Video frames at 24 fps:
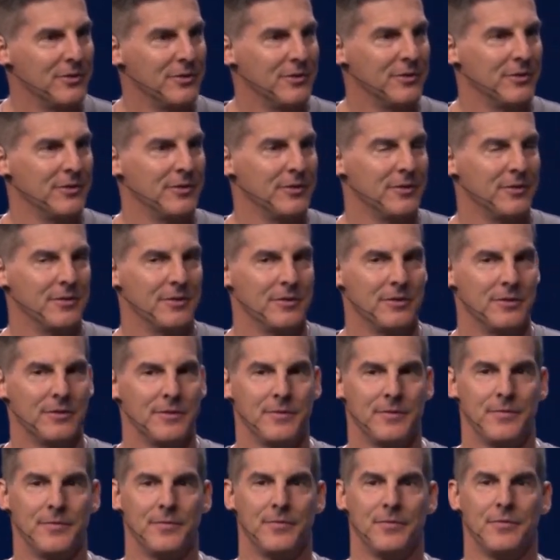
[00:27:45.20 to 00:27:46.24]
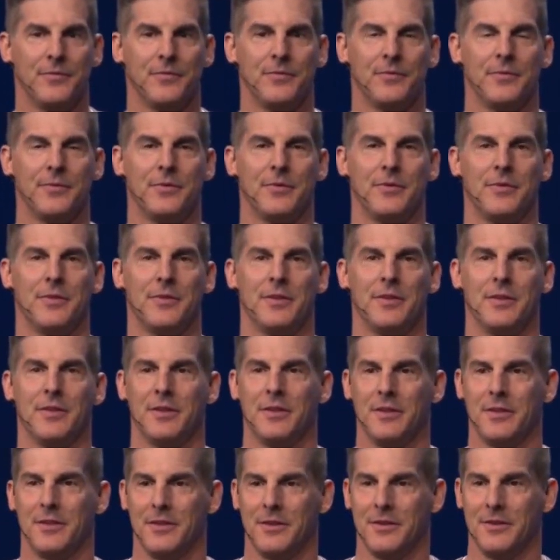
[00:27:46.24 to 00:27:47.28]

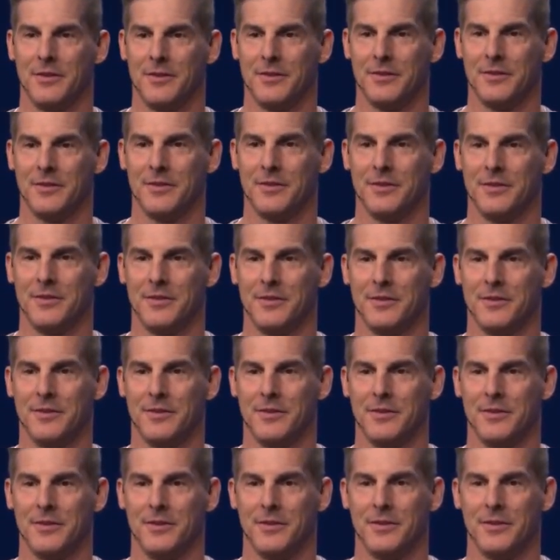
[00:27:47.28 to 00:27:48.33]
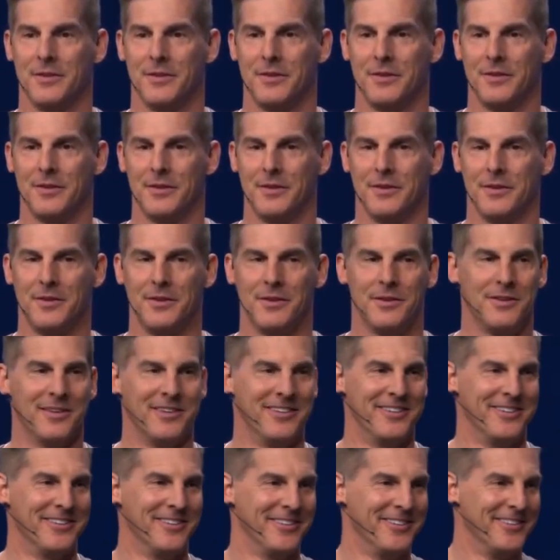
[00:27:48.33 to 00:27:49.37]

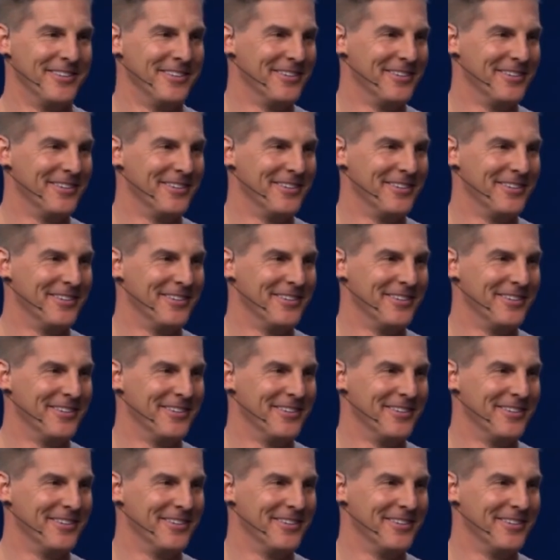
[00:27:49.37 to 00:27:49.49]
(no one is talking)